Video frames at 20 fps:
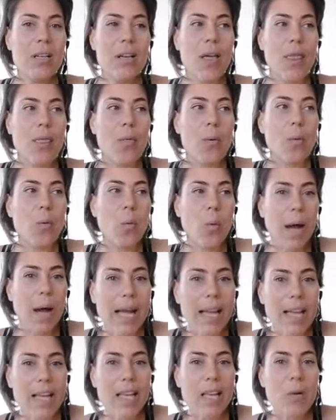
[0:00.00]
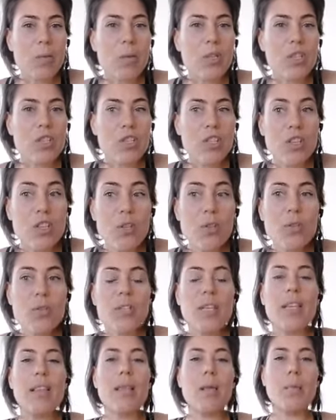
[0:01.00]
the way he was
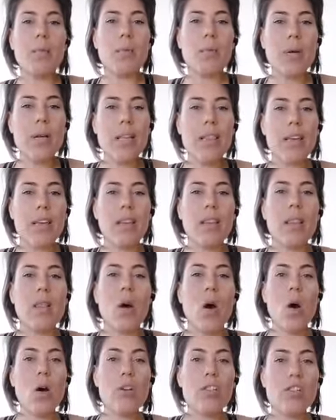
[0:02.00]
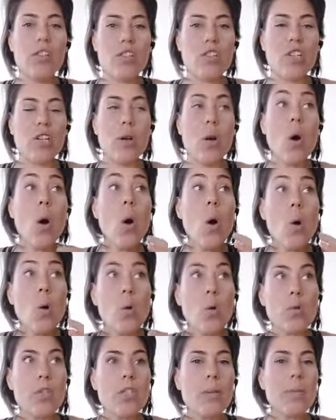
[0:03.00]
using the breathing and the oxygen,
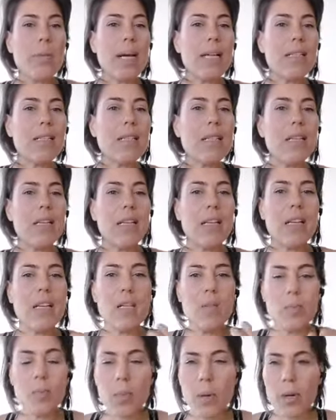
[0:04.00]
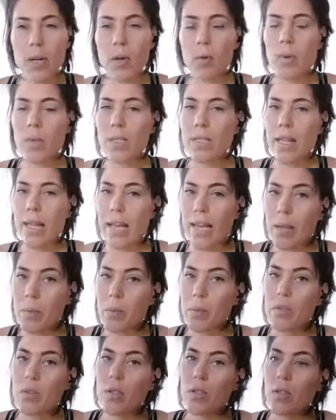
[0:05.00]
automatically his body was
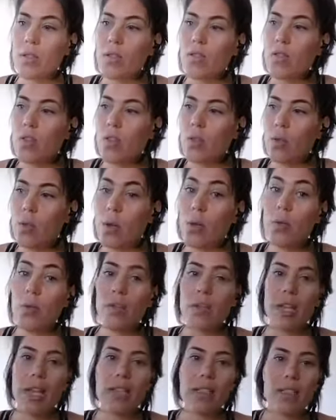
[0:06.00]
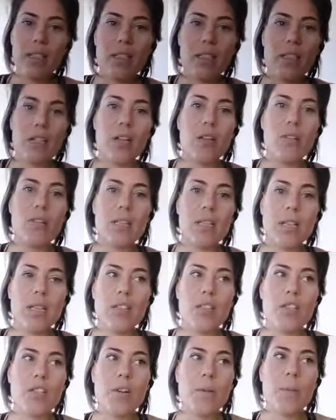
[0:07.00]
able to control that
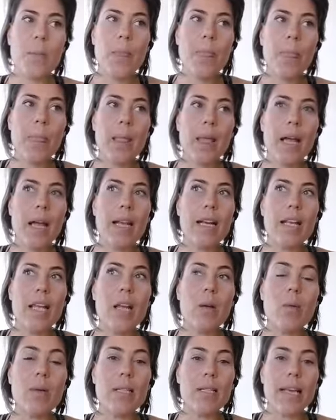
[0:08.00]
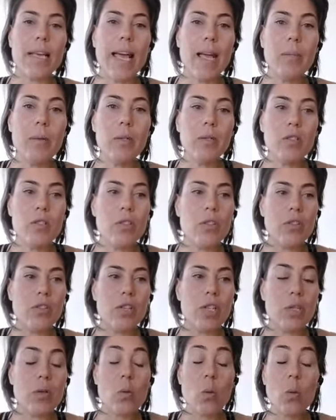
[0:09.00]
dosage, and he was able to
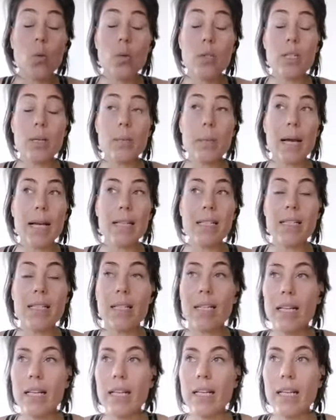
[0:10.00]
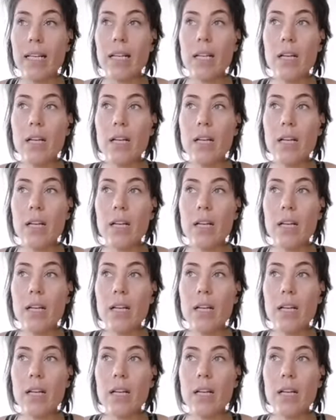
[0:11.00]
just automatically